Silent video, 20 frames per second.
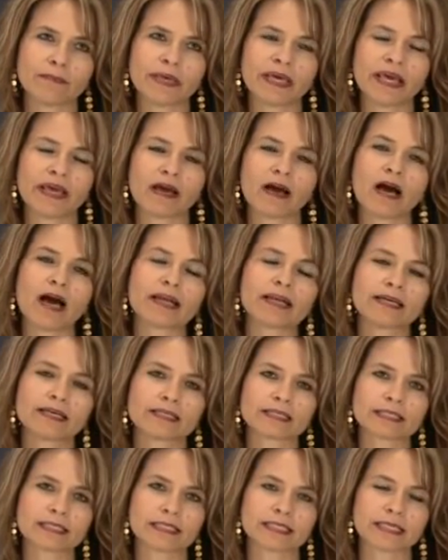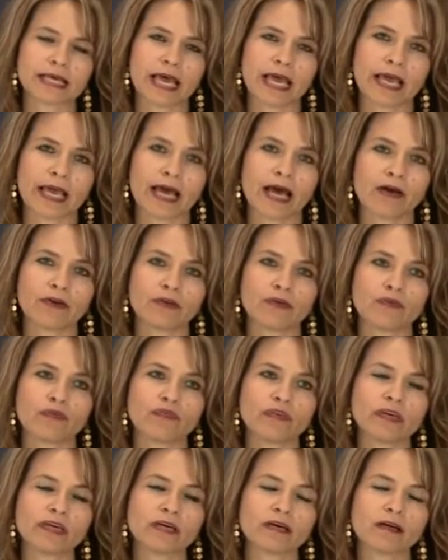being honest and saying how you
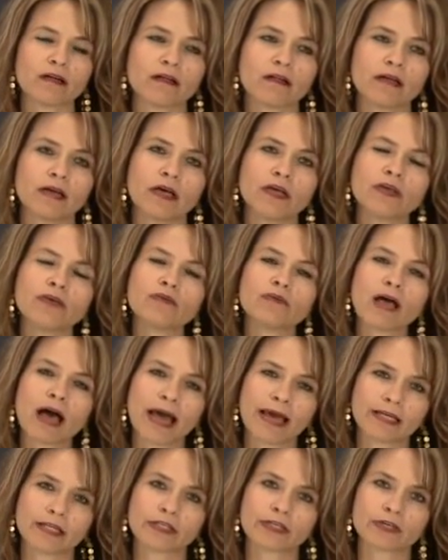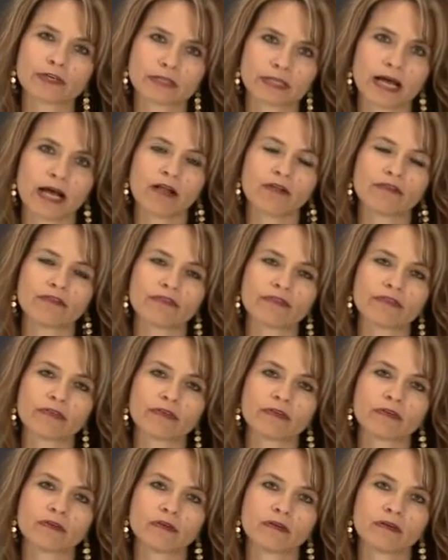feel, you lie to yourself.
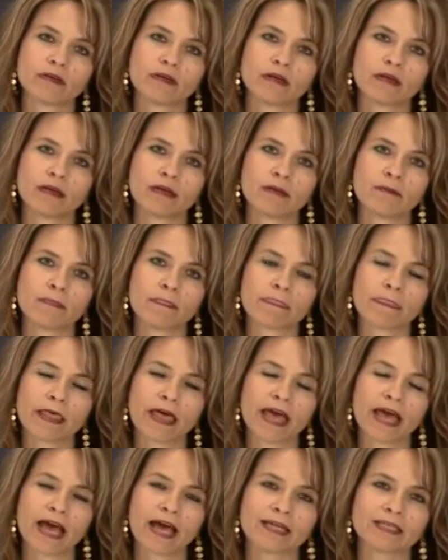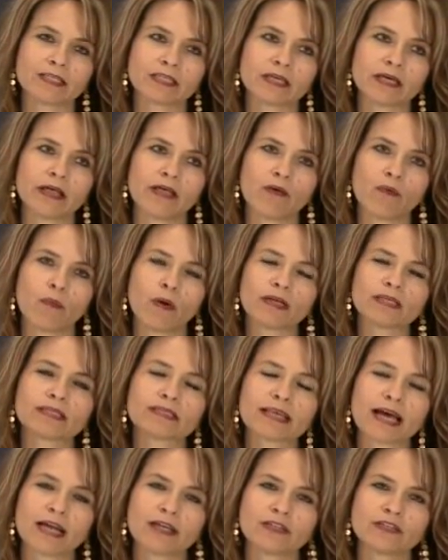And what
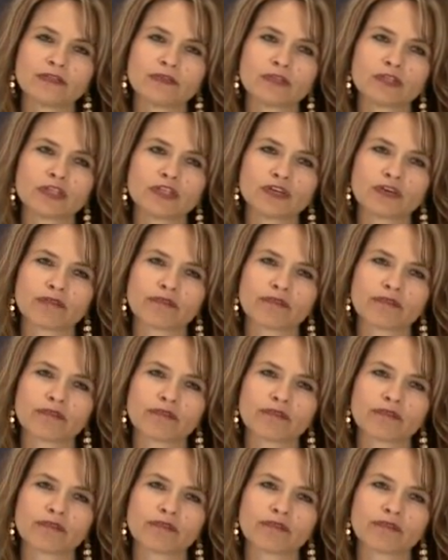does that do to